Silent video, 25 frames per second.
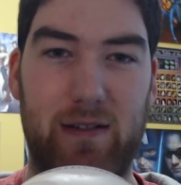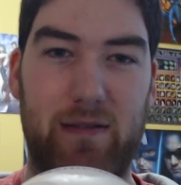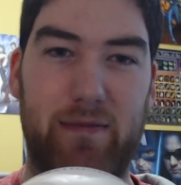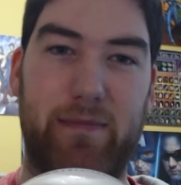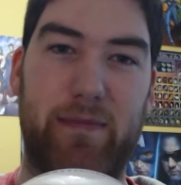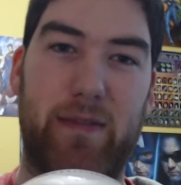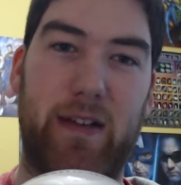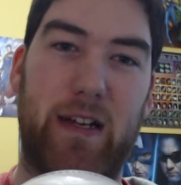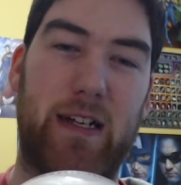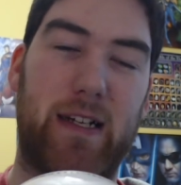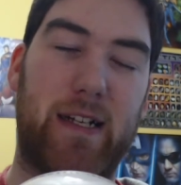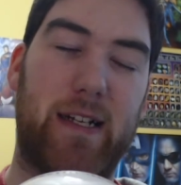
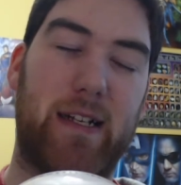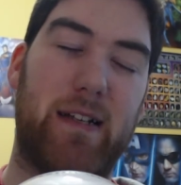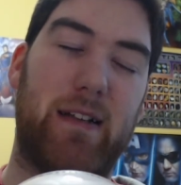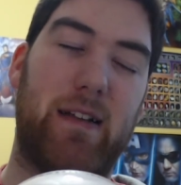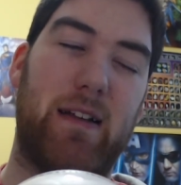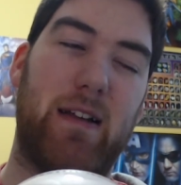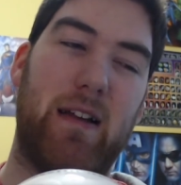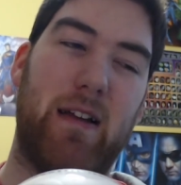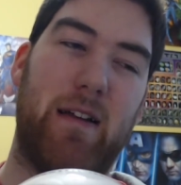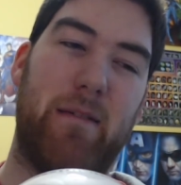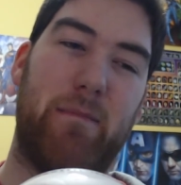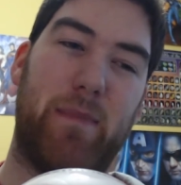Like
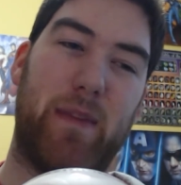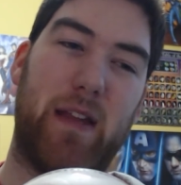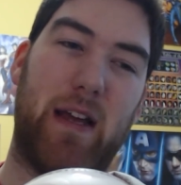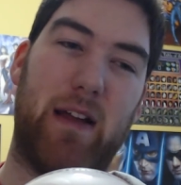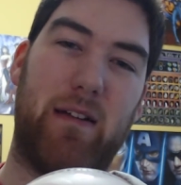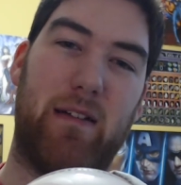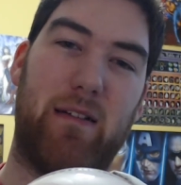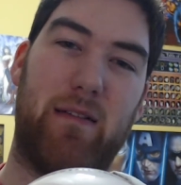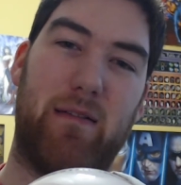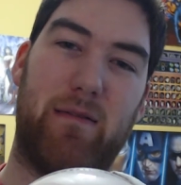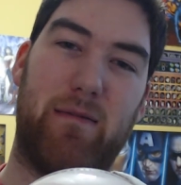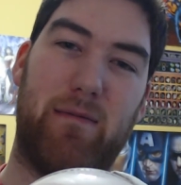that,
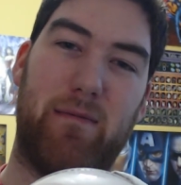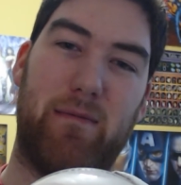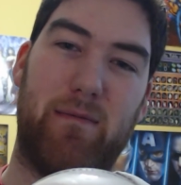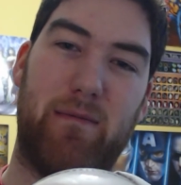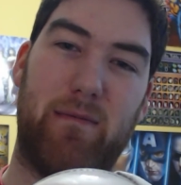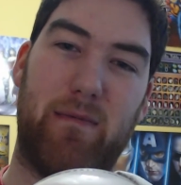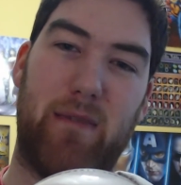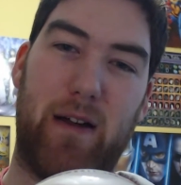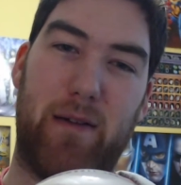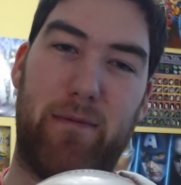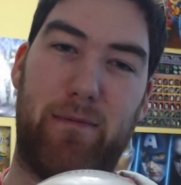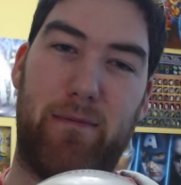
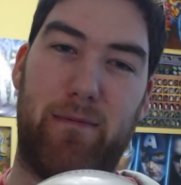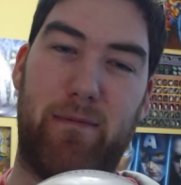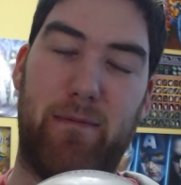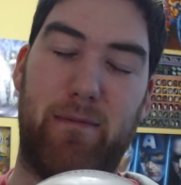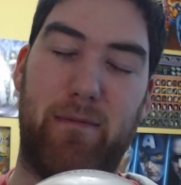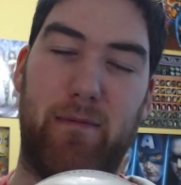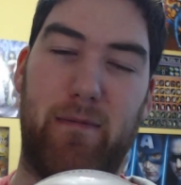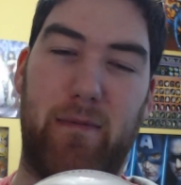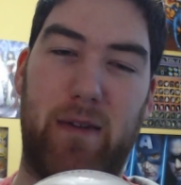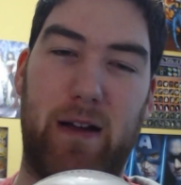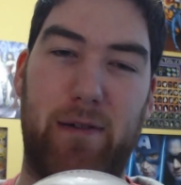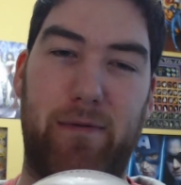
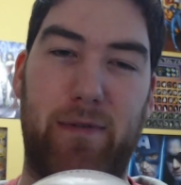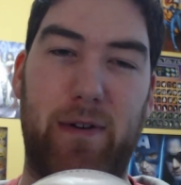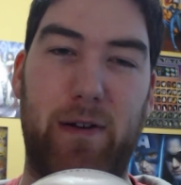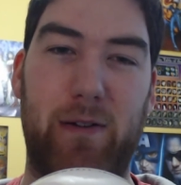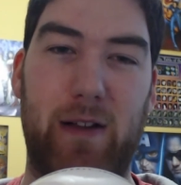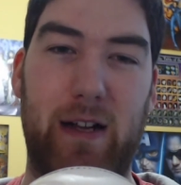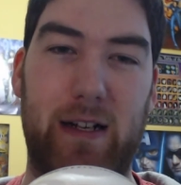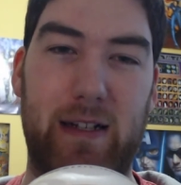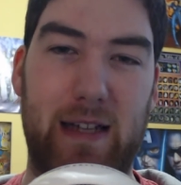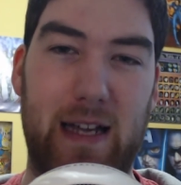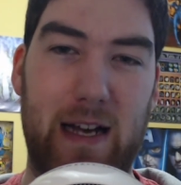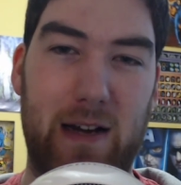I felt
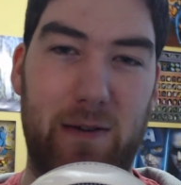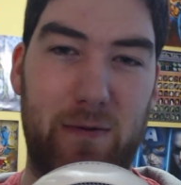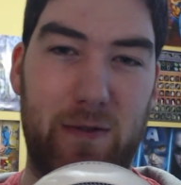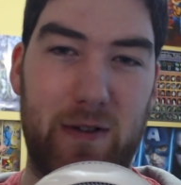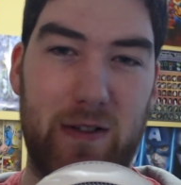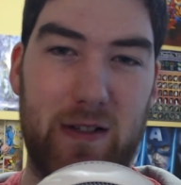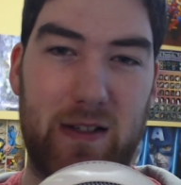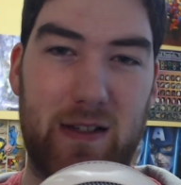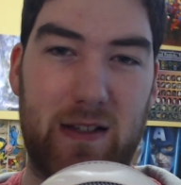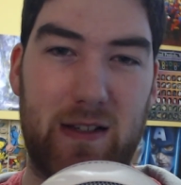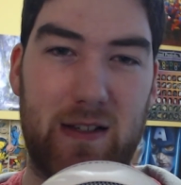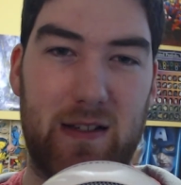like that
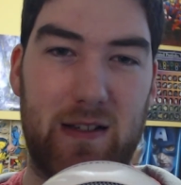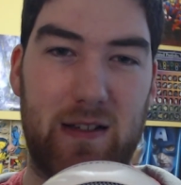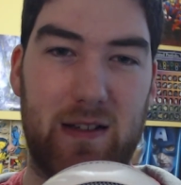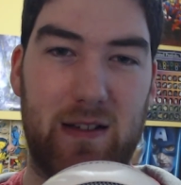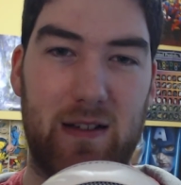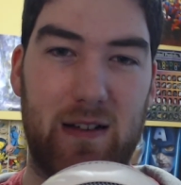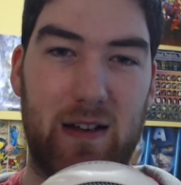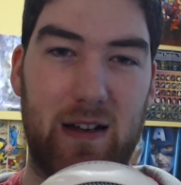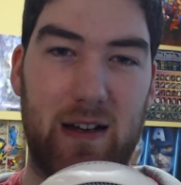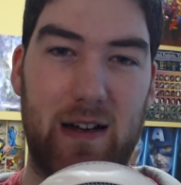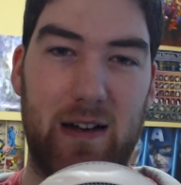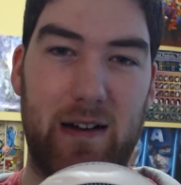was
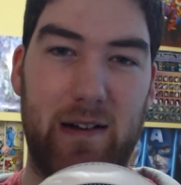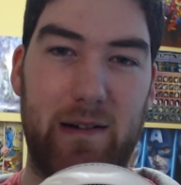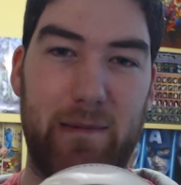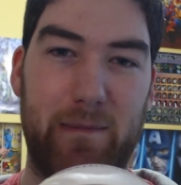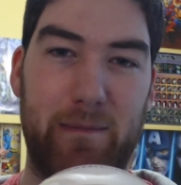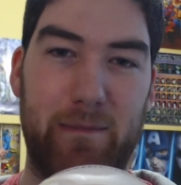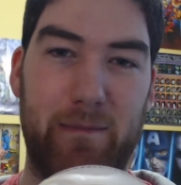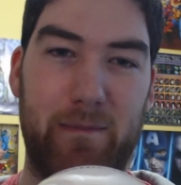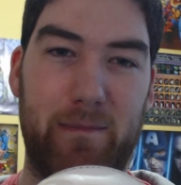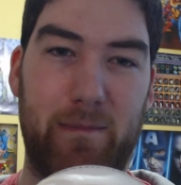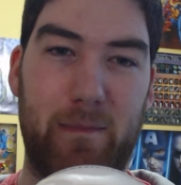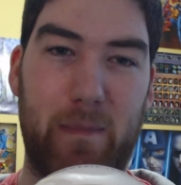
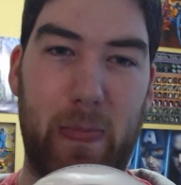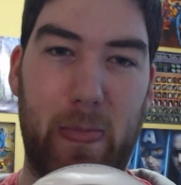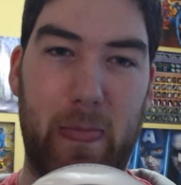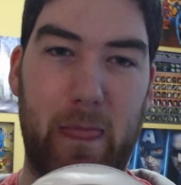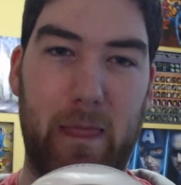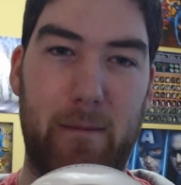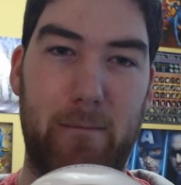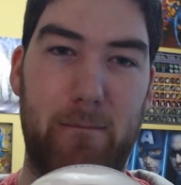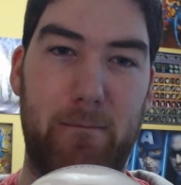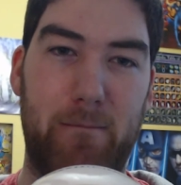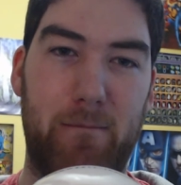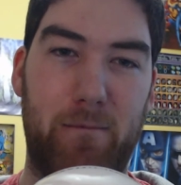
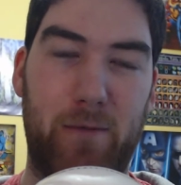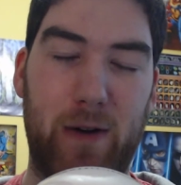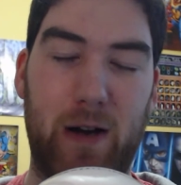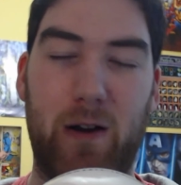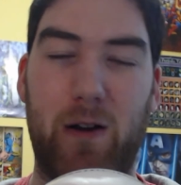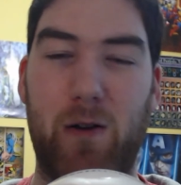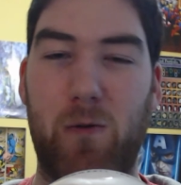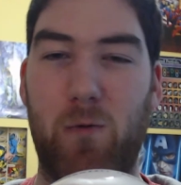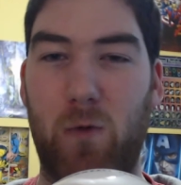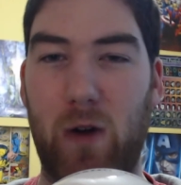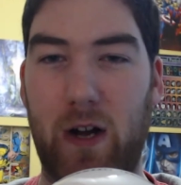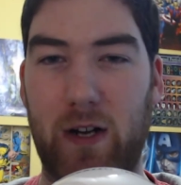very
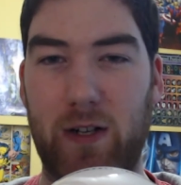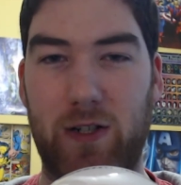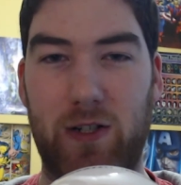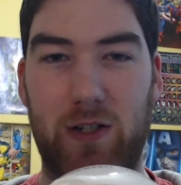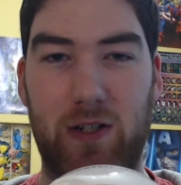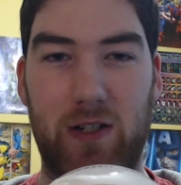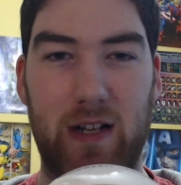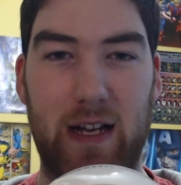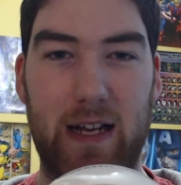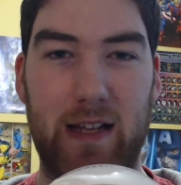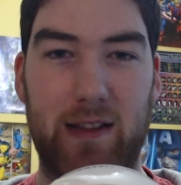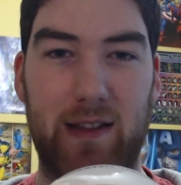
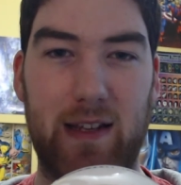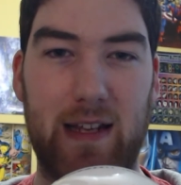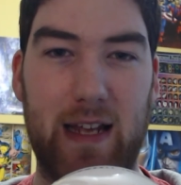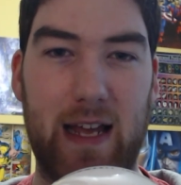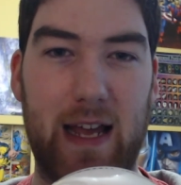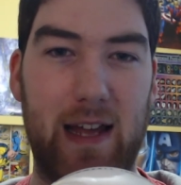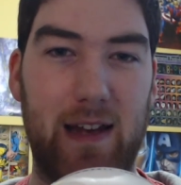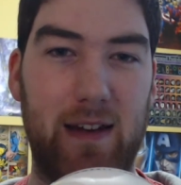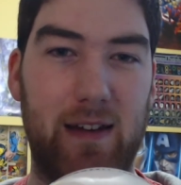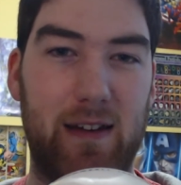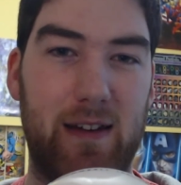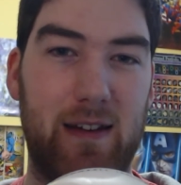rushed at the
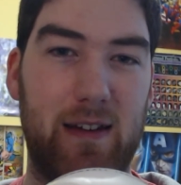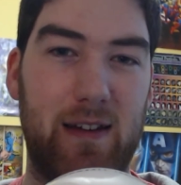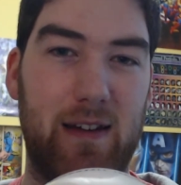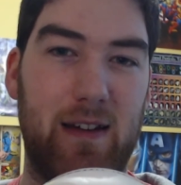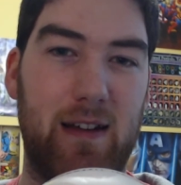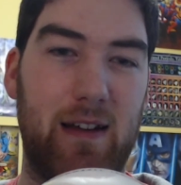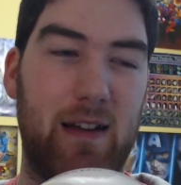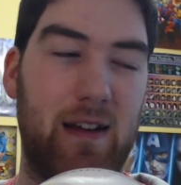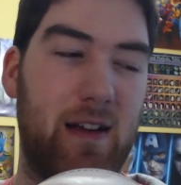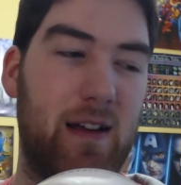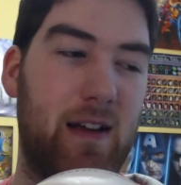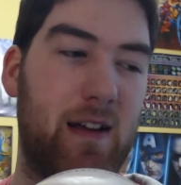end,
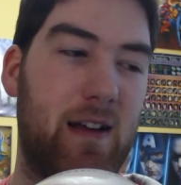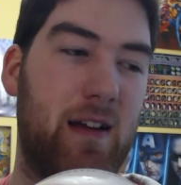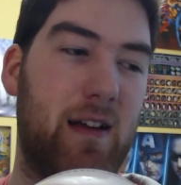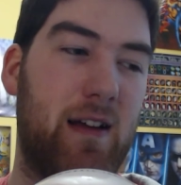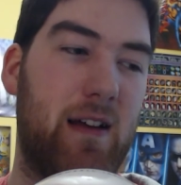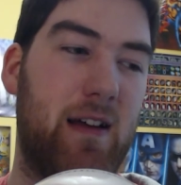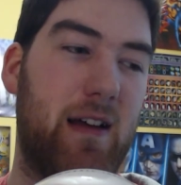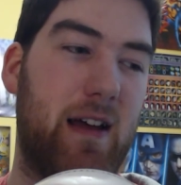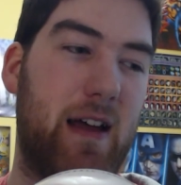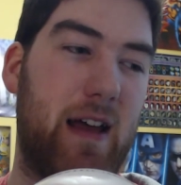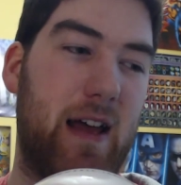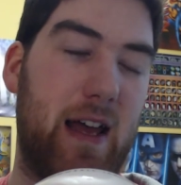
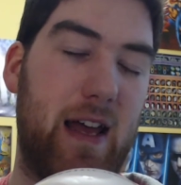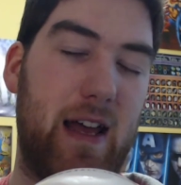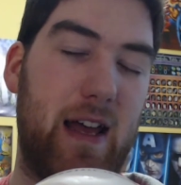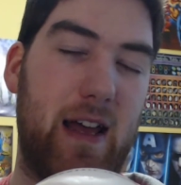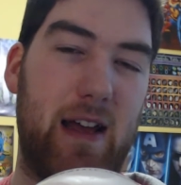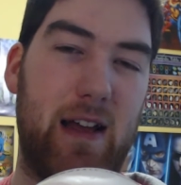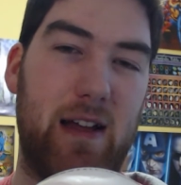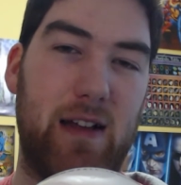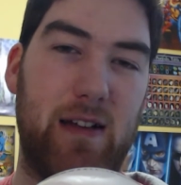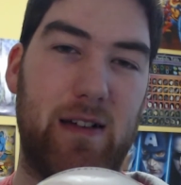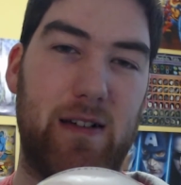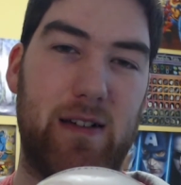
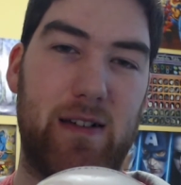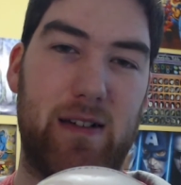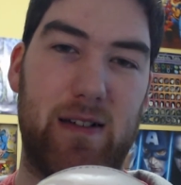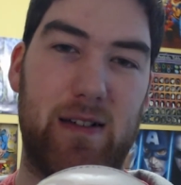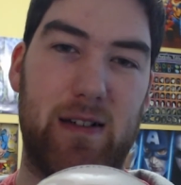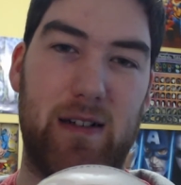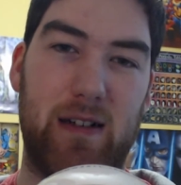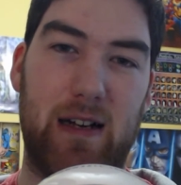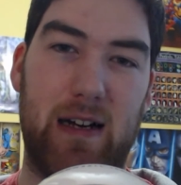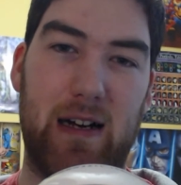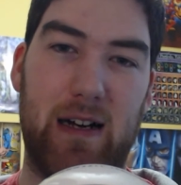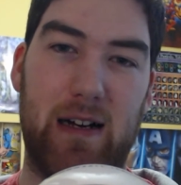and
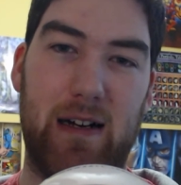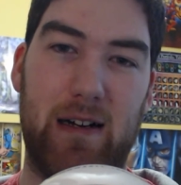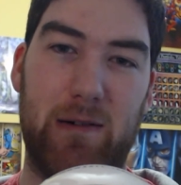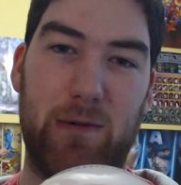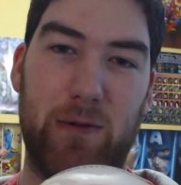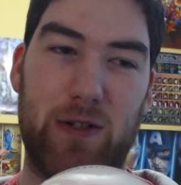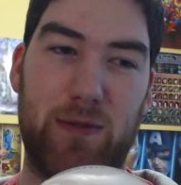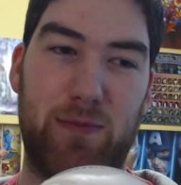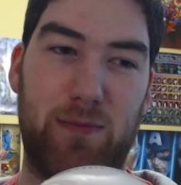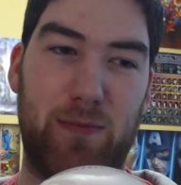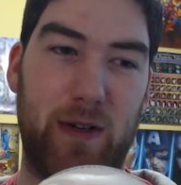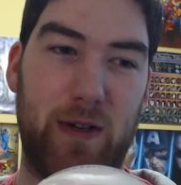
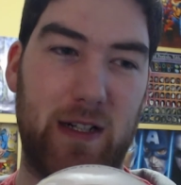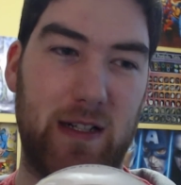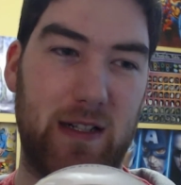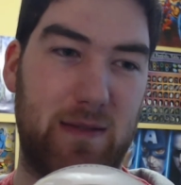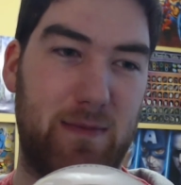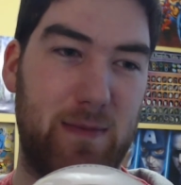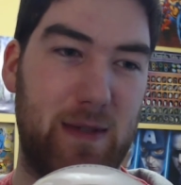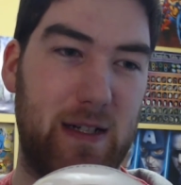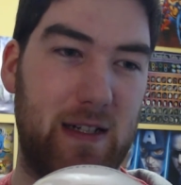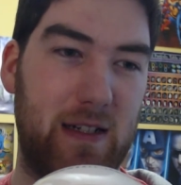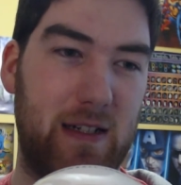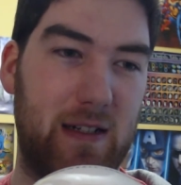which brings
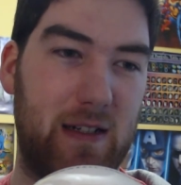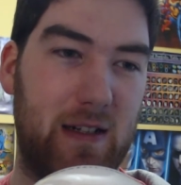me